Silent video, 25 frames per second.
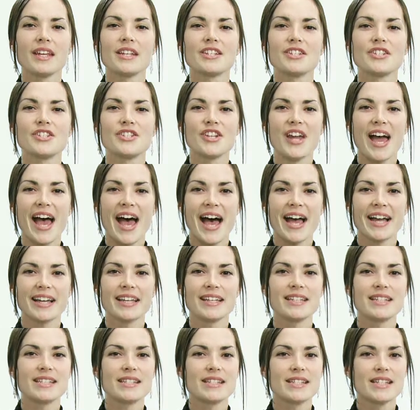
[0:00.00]
Jack
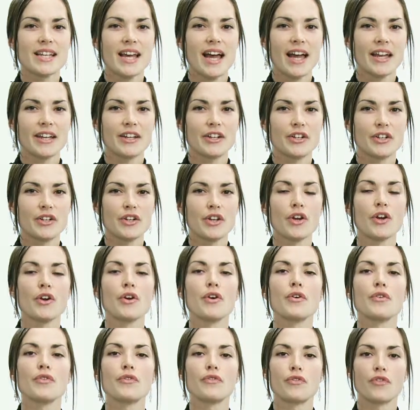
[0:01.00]
is tired
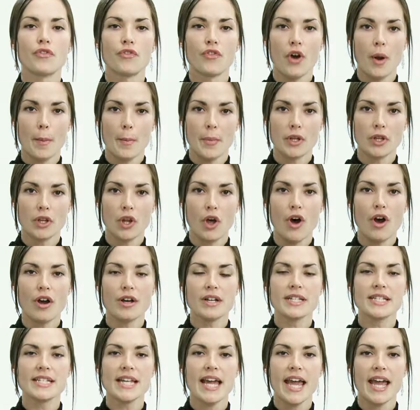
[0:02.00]
from a long
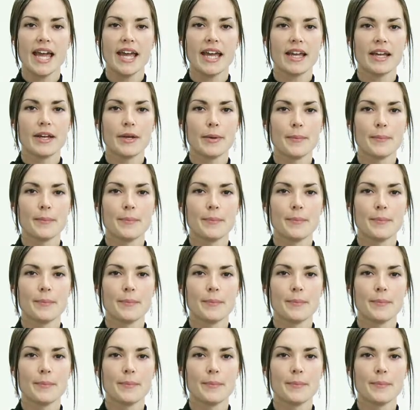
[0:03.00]
day.